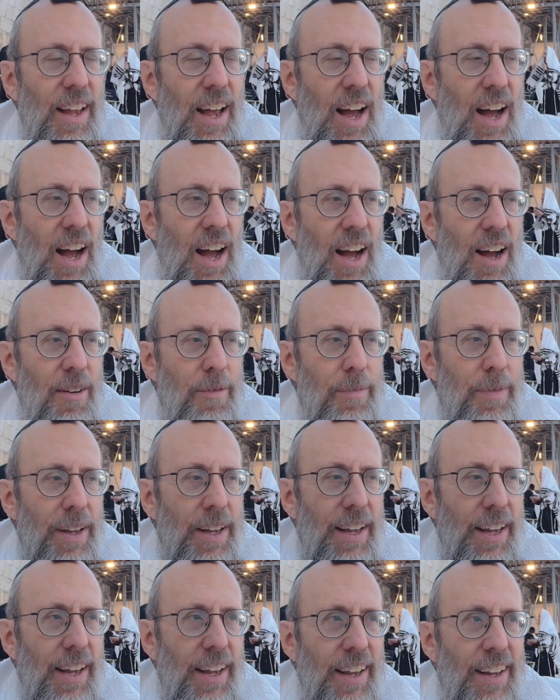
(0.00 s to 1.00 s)
um,
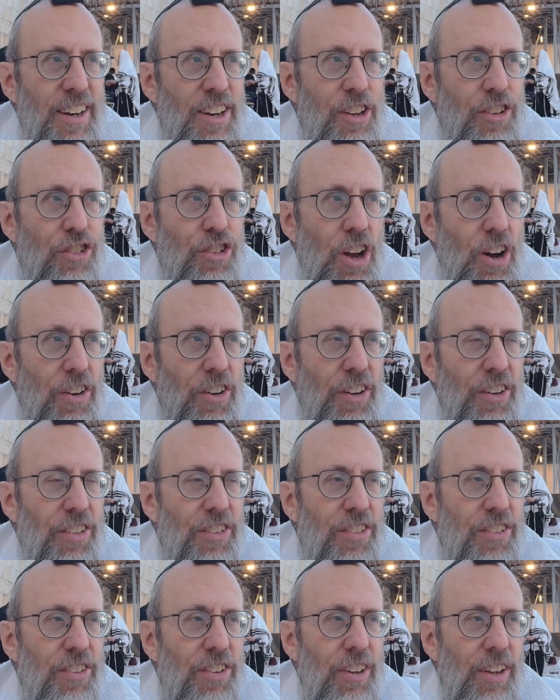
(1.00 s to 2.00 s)

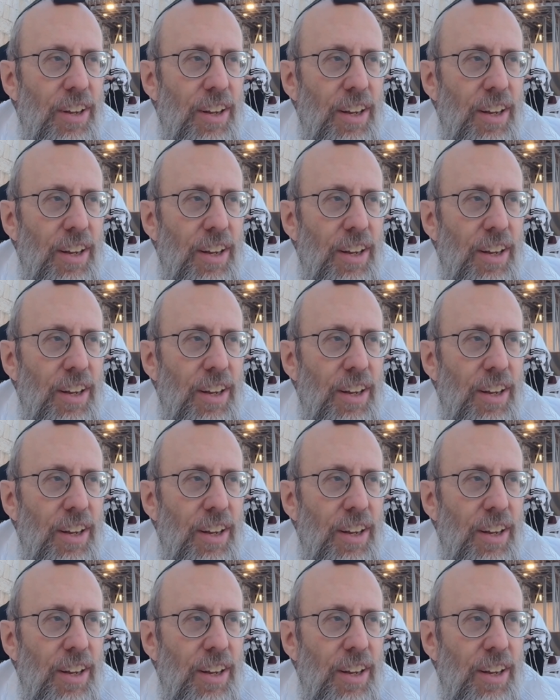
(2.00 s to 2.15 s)
nisyonos